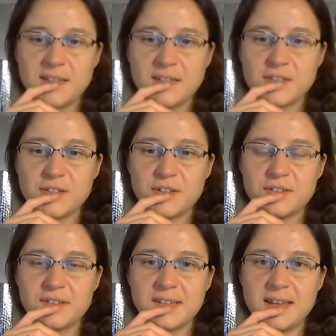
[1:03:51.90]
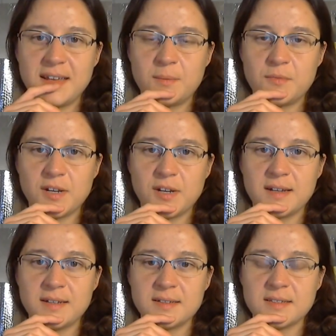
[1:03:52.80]
should also say,
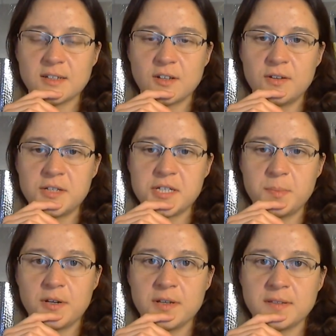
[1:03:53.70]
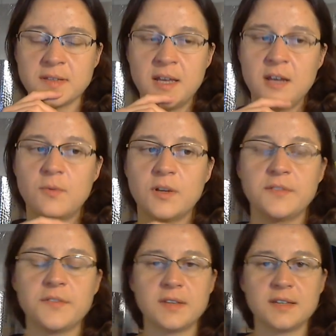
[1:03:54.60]
regarding the technology point, one
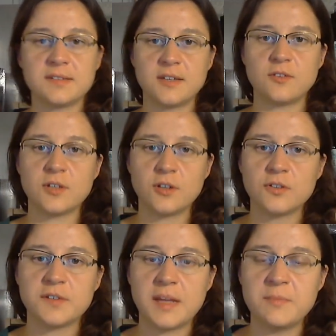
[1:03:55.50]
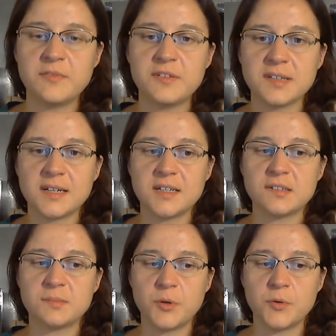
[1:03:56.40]
of the things that you can also
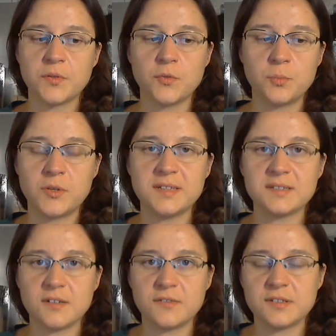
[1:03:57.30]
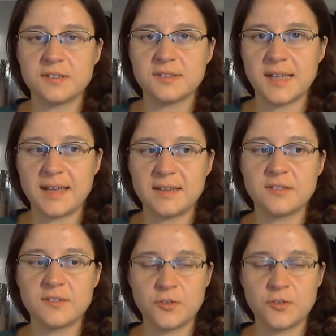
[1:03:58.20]
emphasize both to police officers and